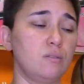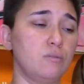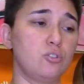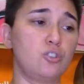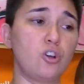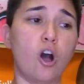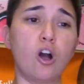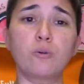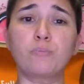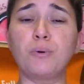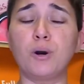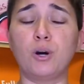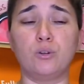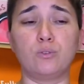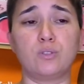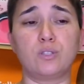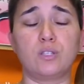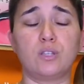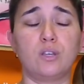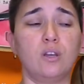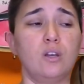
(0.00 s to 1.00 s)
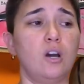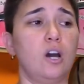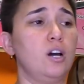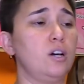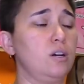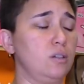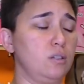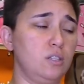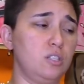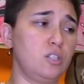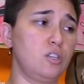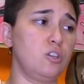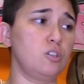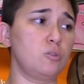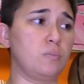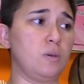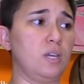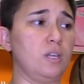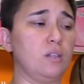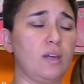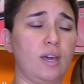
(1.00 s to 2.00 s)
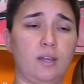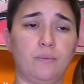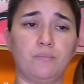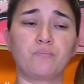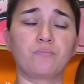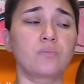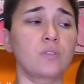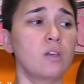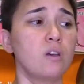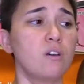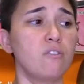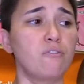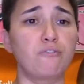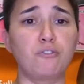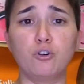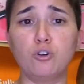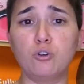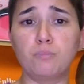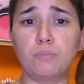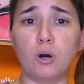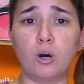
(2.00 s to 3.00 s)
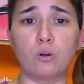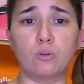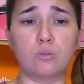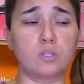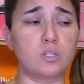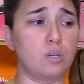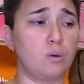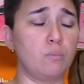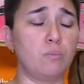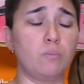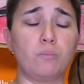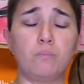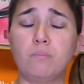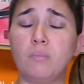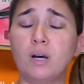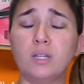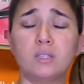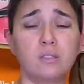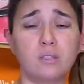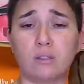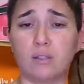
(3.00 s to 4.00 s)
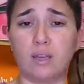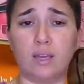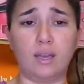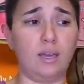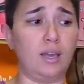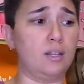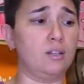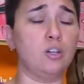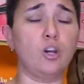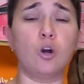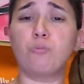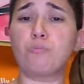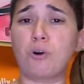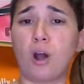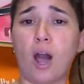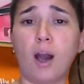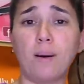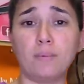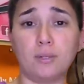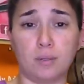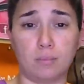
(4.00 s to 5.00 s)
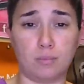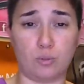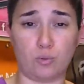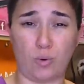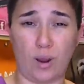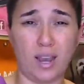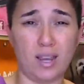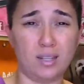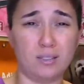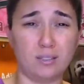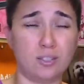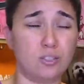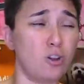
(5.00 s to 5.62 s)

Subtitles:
Dog bones, like food bones monthly and no problems, right?